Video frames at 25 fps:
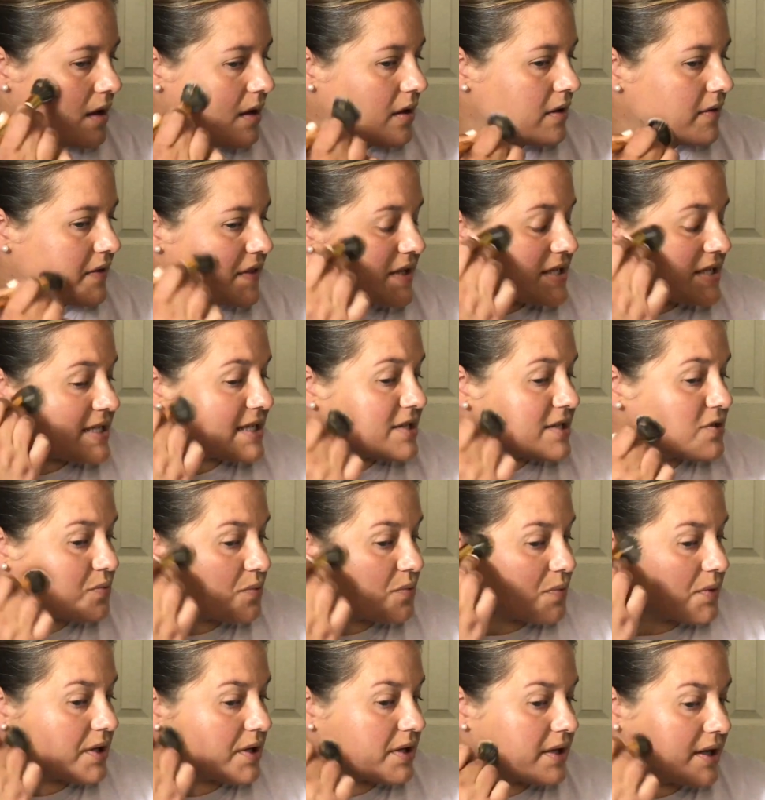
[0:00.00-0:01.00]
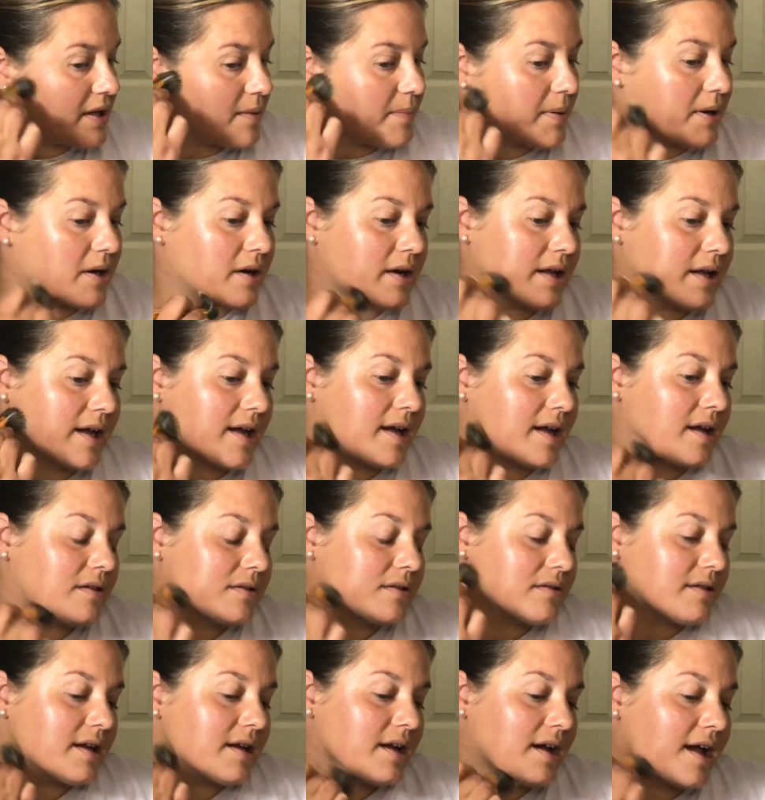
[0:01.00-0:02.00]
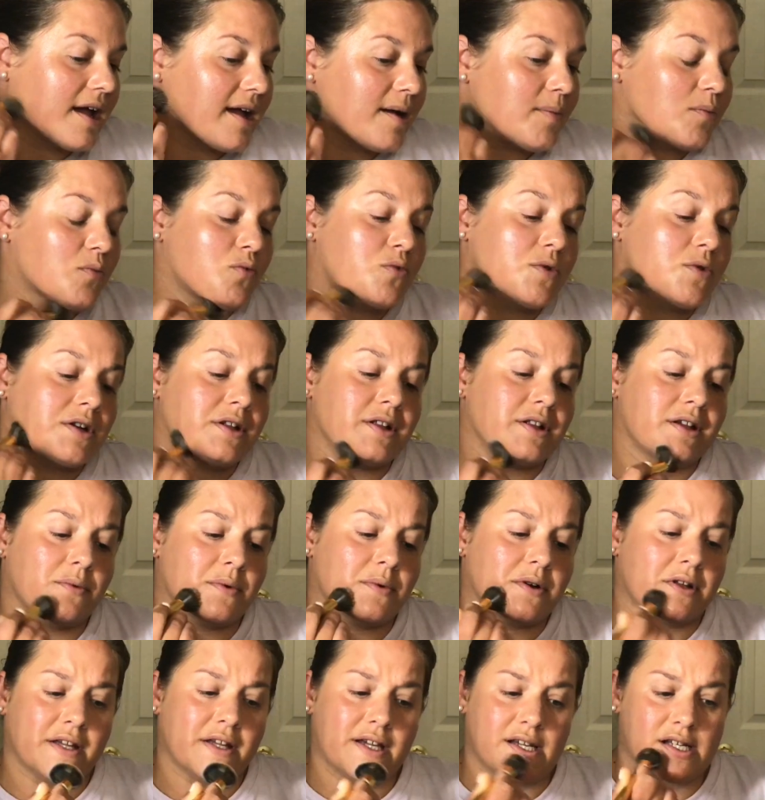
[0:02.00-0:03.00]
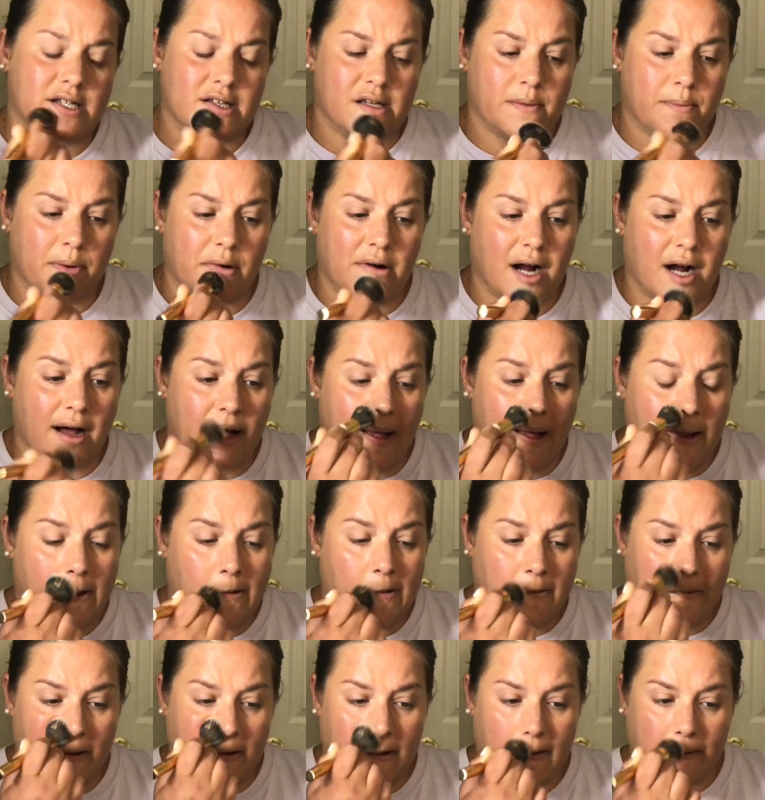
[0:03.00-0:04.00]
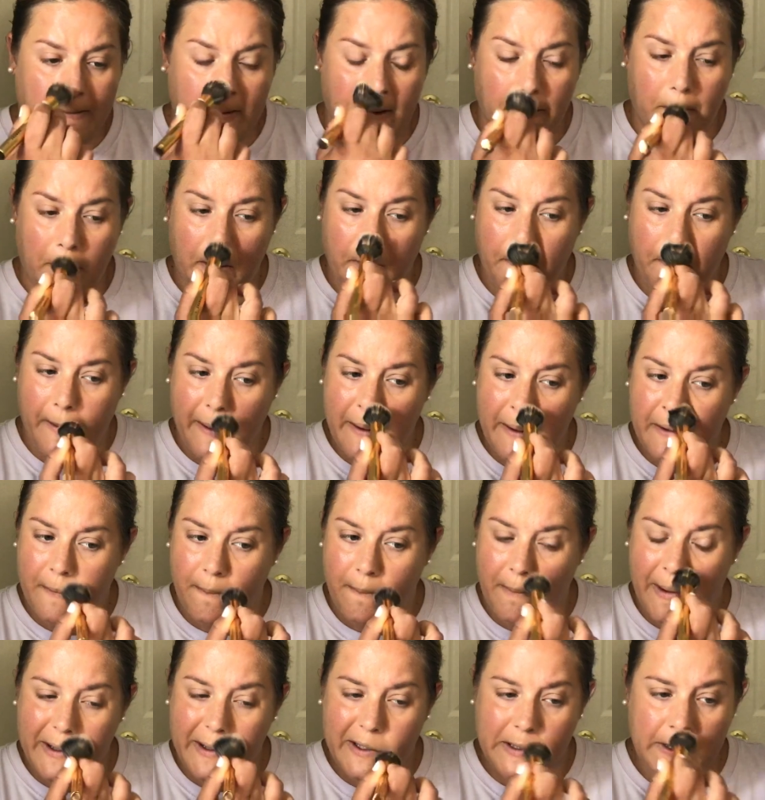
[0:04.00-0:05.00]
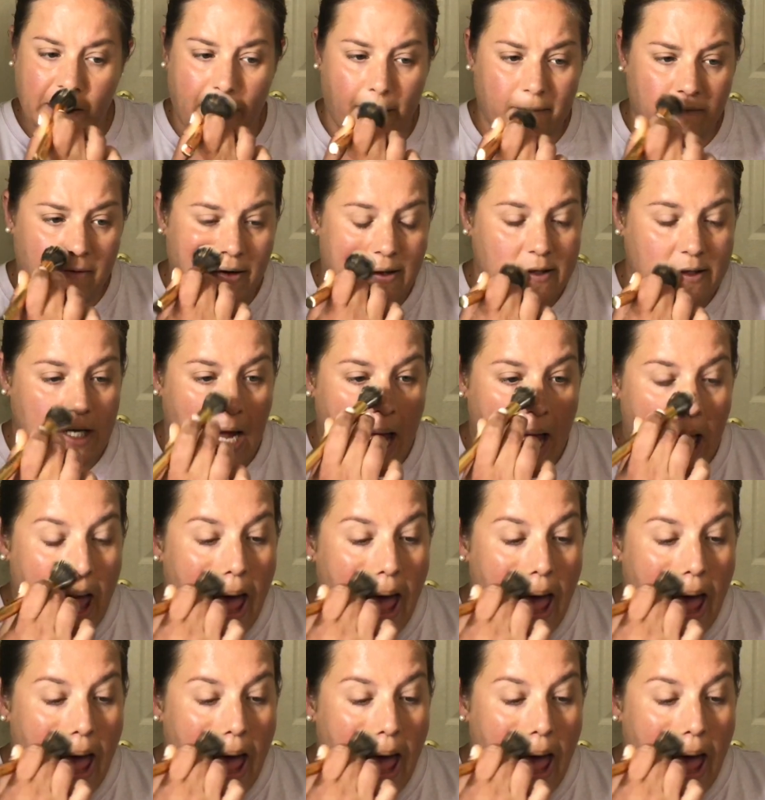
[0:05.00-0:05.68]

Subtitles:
This is really pretty. Like, I'm really, really surprised that it's giving this much coverage.